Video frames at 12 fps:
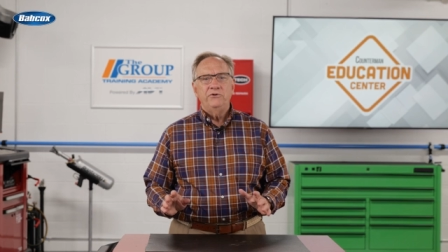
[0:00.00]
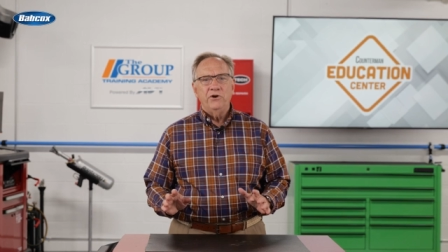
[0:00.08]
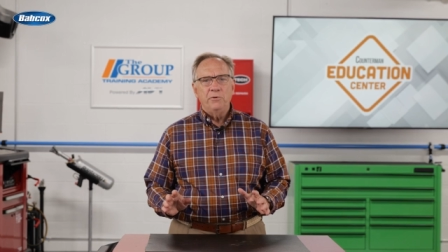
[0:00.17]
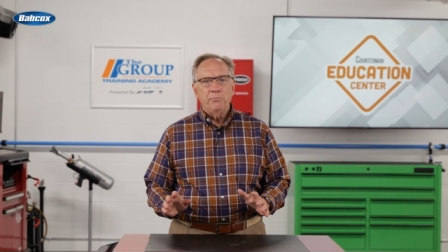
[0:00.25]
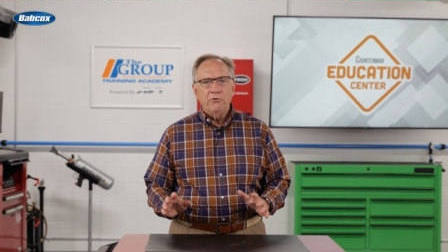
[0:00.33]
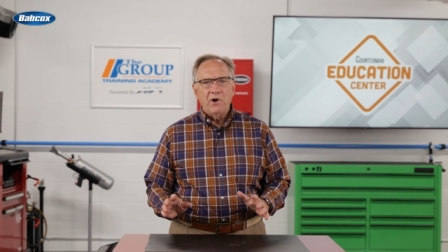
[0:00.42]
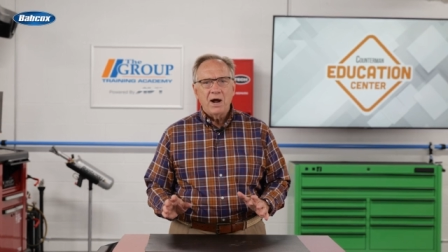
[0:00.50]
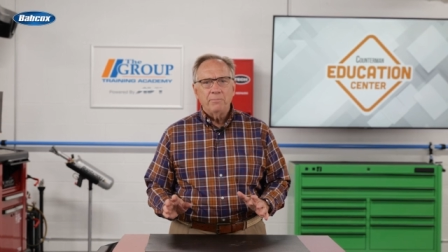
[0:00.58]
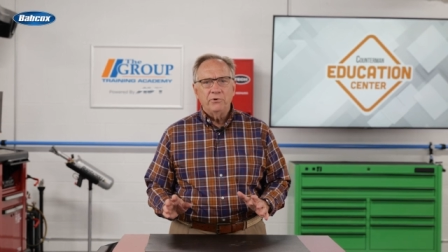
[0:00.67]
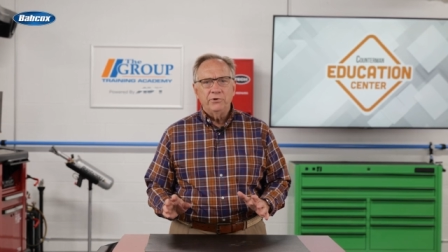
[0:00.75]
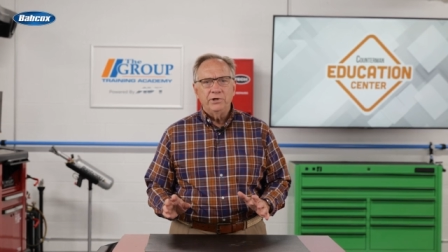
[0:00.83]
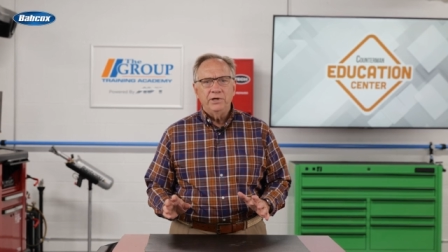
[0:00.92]
Done
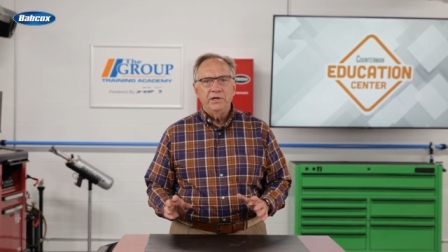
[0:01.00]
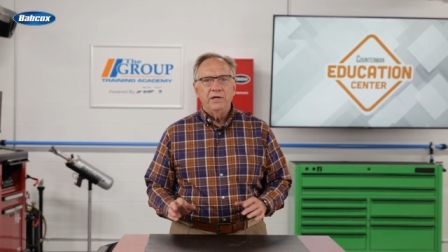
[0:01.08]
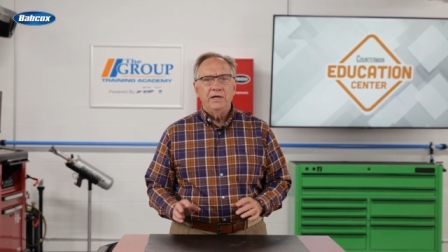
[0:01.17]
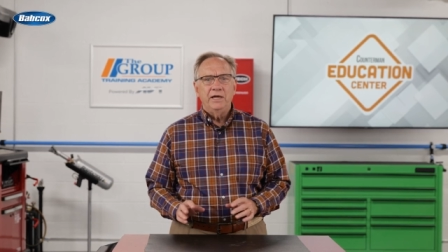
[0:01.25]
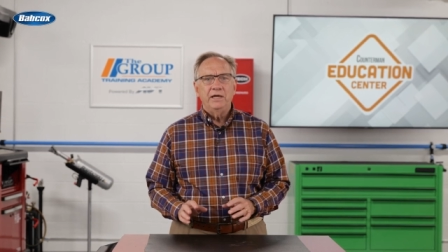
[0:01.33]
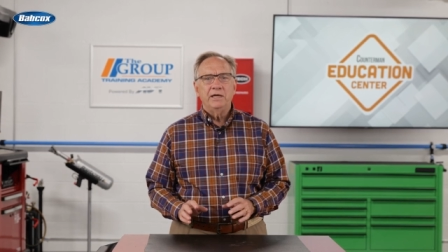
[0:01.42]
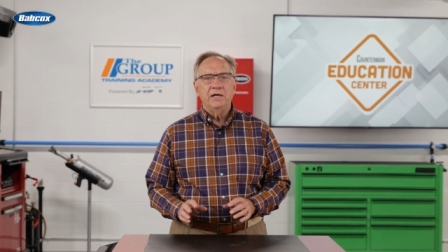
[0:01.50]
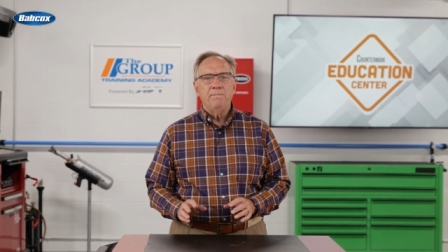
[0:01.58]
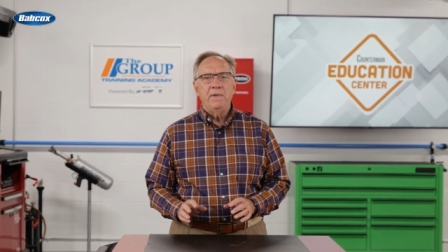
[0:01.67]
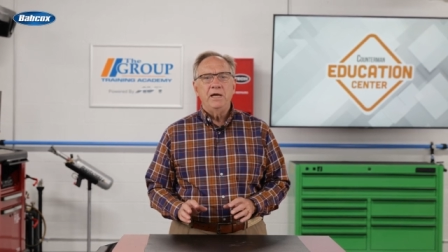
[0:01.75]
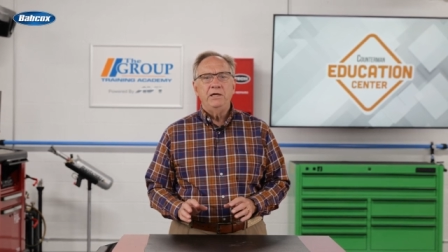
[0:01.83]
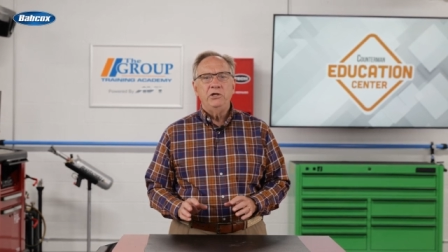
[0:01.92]
properly, it can
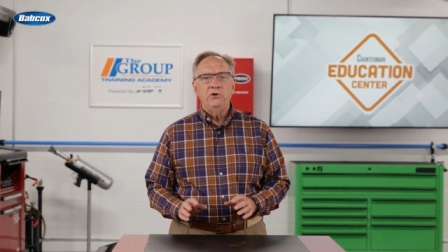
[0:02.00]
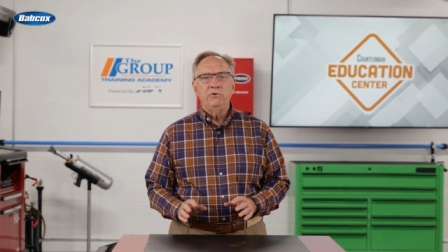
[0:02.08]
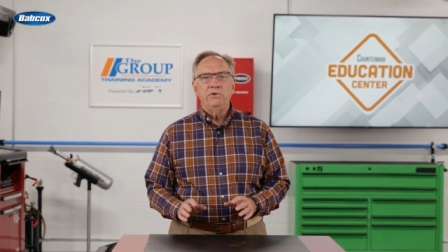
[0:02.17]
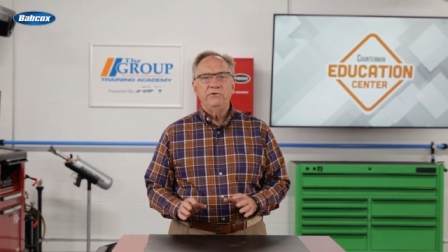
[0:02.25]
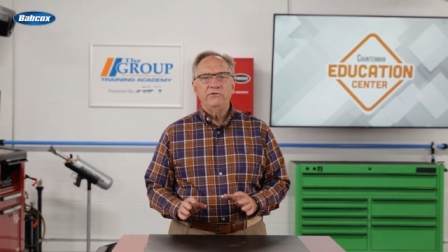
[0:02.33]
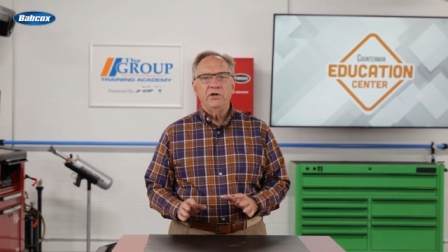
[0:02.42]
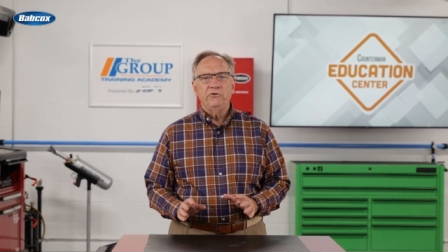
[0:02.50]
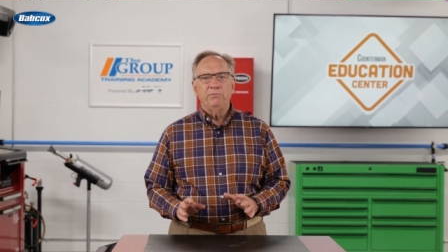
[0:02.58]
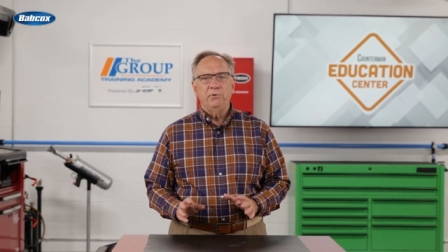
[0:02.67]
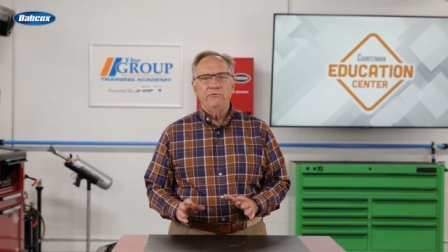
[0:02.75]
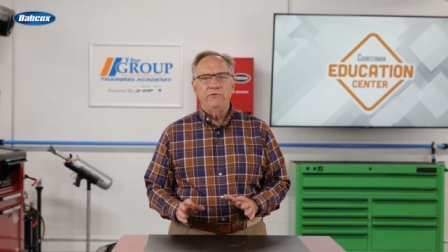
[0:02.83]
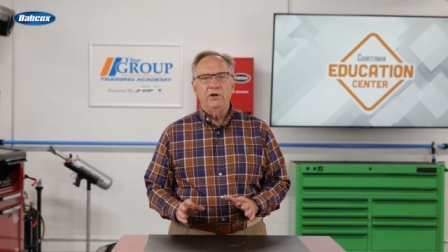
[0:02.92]
make you, the sales
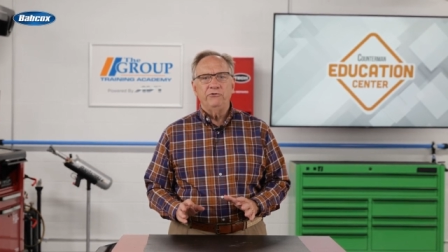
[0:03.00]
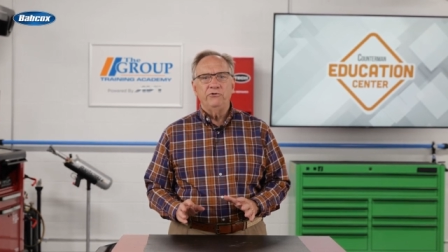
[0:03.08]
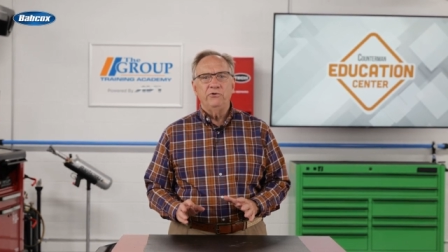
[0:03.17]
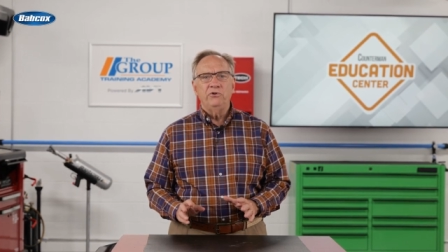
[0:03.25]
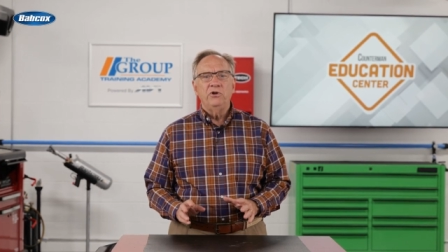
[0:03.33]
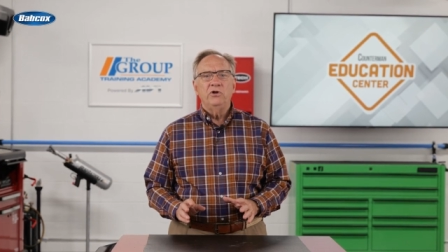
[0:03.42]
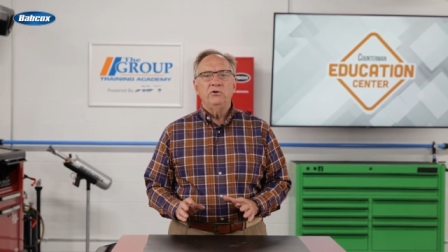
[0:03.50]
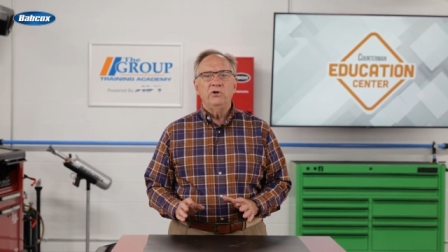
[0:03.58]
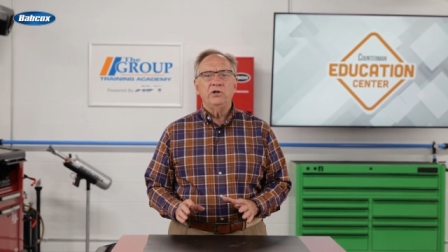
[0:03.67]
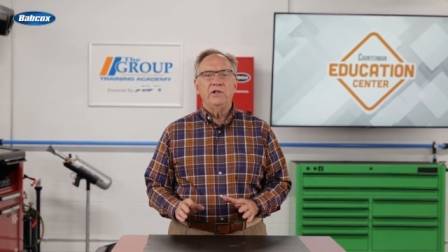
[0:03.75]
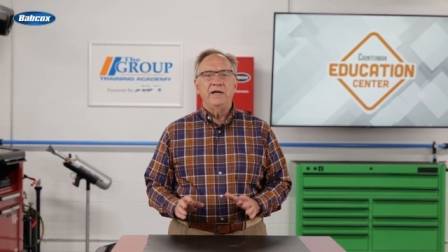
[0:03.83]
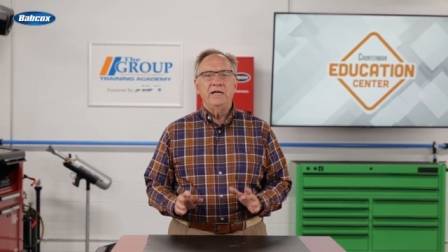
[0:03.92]
professional,
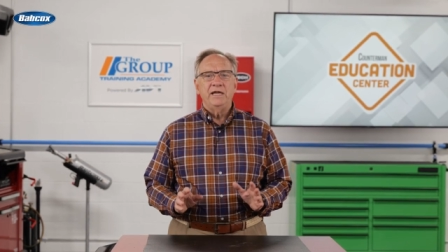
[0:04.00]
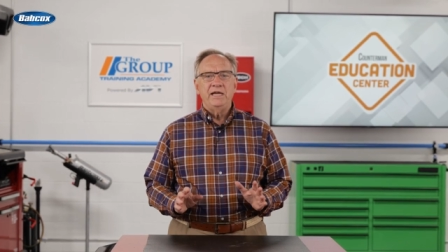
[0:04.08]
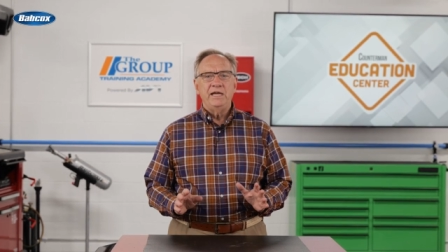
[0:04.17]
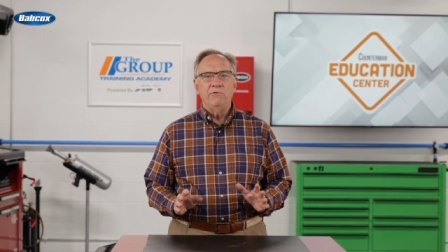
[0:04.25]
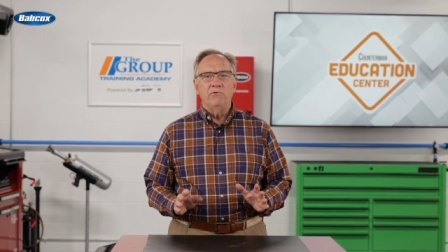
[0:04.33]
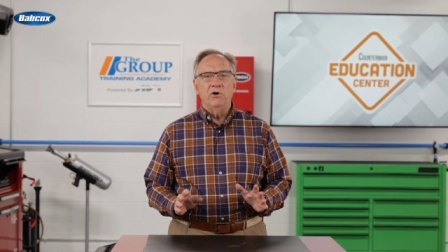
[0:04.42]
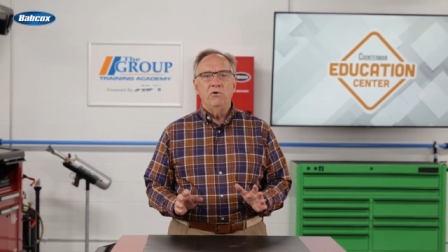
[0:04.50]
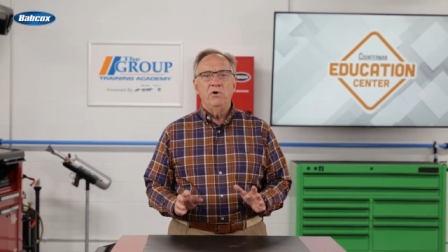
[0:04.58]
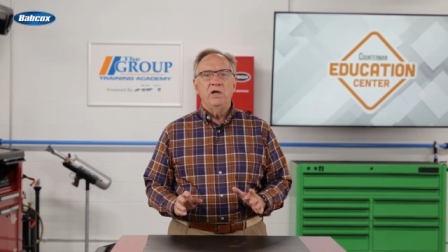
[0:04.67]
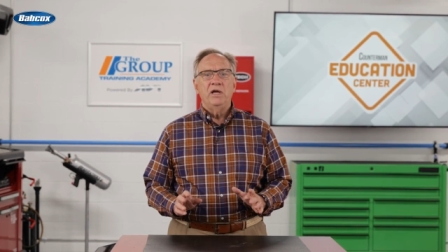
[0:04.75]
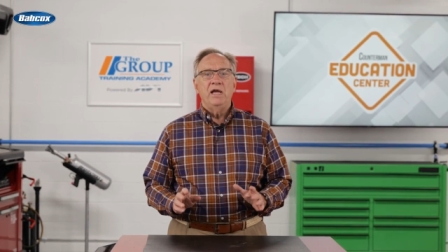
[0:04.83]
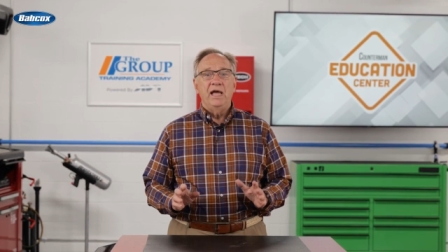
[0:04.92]
look like a hero
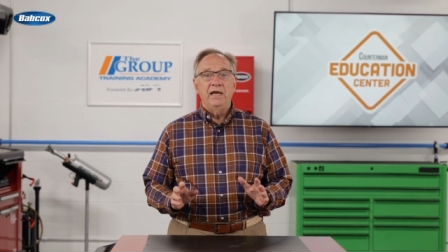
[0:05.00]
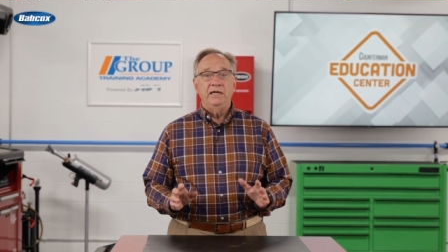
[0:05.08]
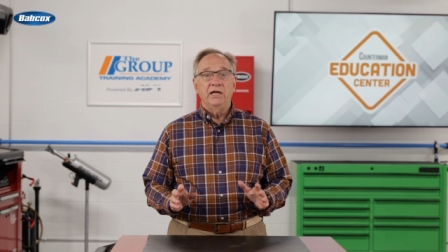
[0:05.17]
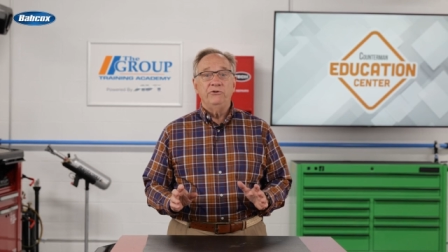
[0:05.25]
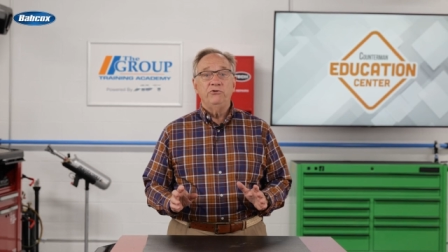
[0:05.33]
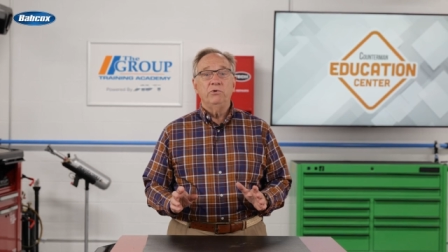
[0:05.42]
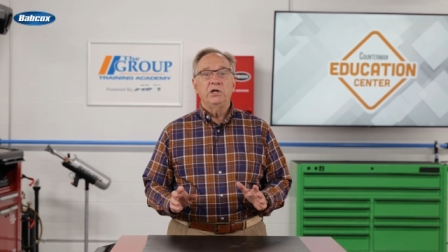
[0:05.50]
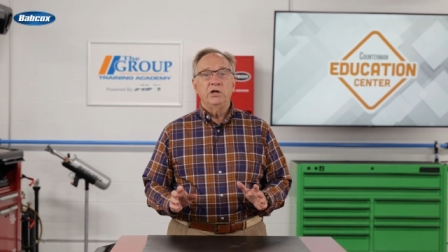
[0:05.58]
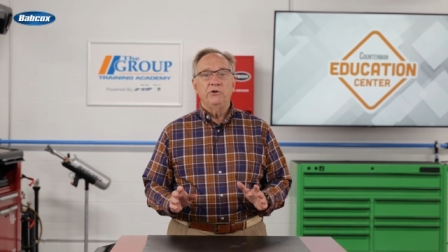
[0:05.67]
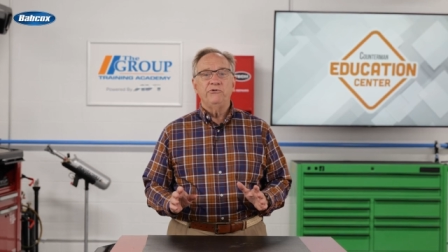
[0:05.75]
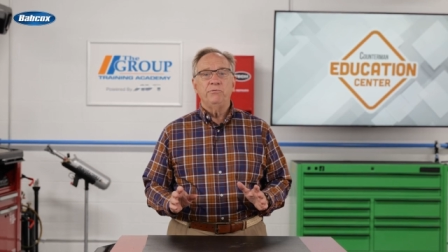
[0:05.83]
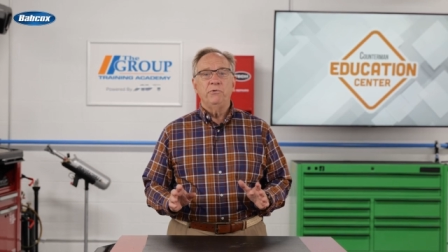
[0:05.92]
and get you a
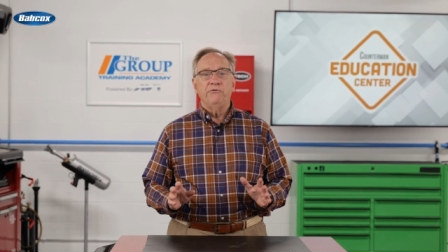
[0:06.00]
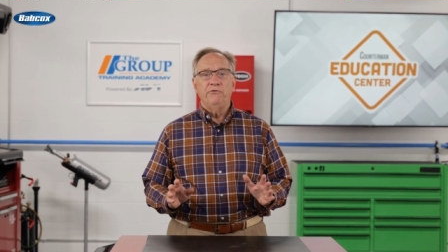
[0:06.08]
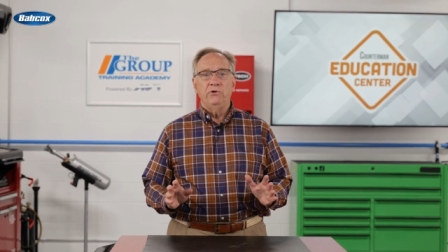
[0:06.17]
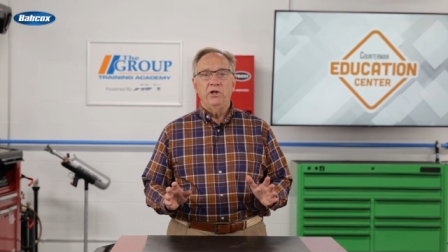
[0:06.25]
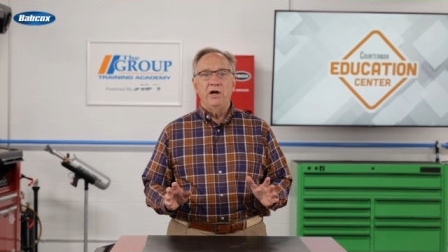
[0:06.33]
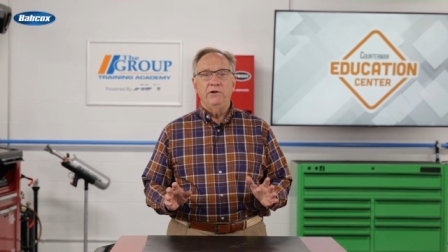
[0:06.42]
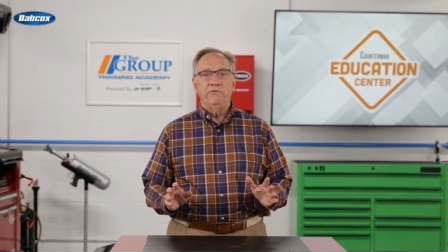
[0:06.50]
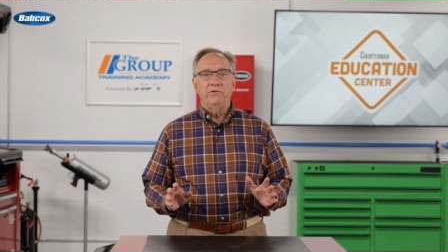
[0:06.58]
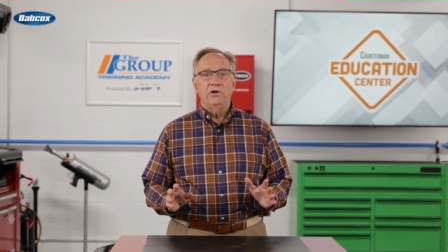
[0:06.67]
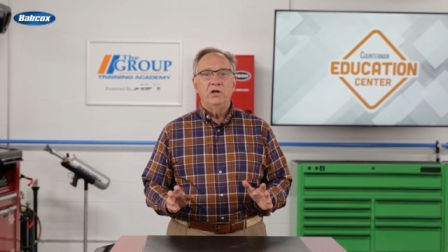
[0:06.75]
customer for life.